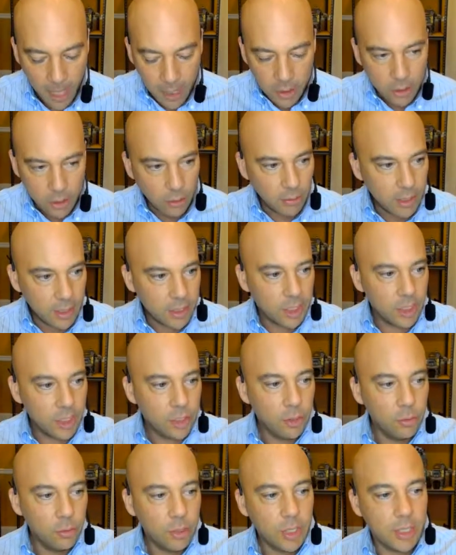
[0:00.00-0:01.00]
So let's
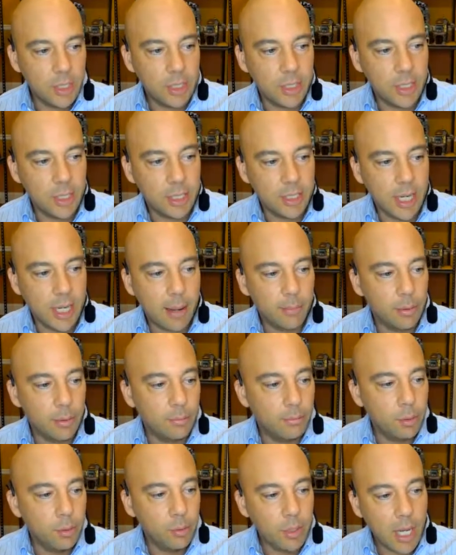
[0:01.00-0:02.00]
just use this as an example.
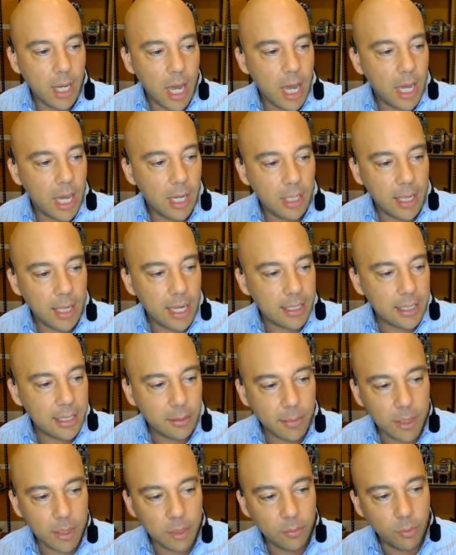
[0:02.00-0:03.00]
Booyah,
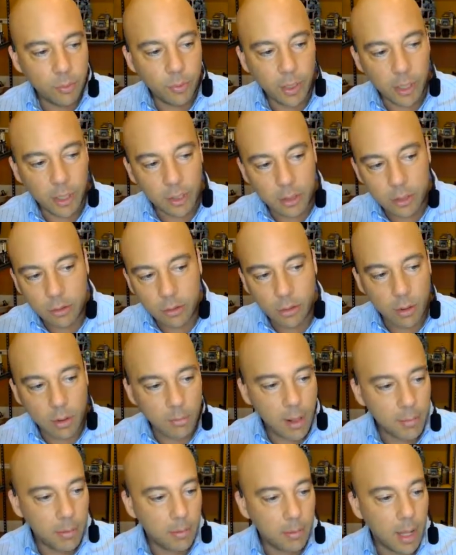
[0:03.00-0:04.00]
exclamation point, underscore,
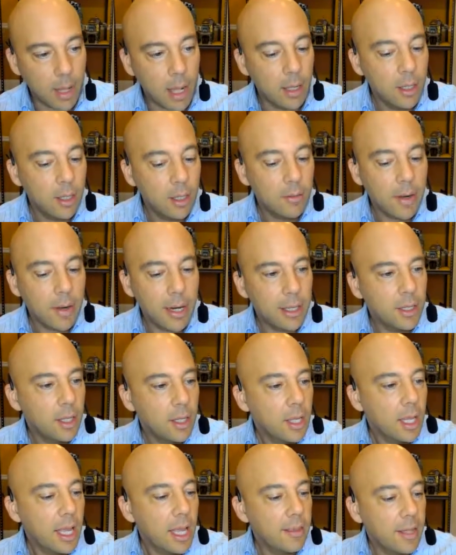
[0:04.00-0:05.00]
blah, blah, blah, right?
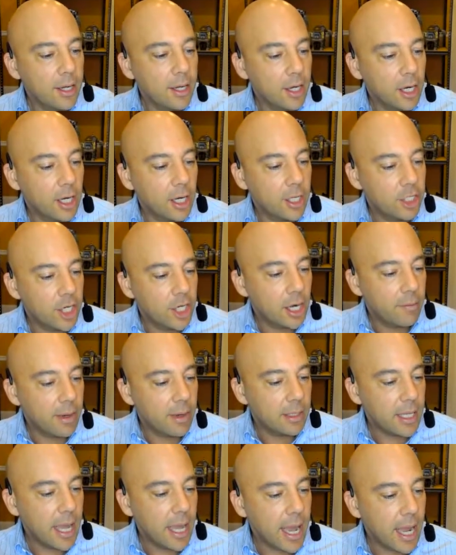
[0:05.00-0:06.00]
And then you're going to
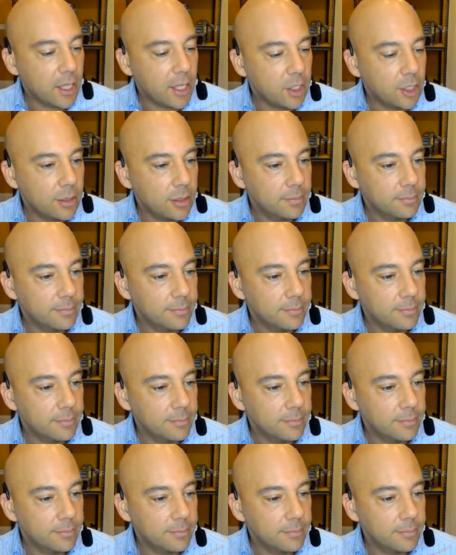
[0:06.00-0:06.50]
generate the hash.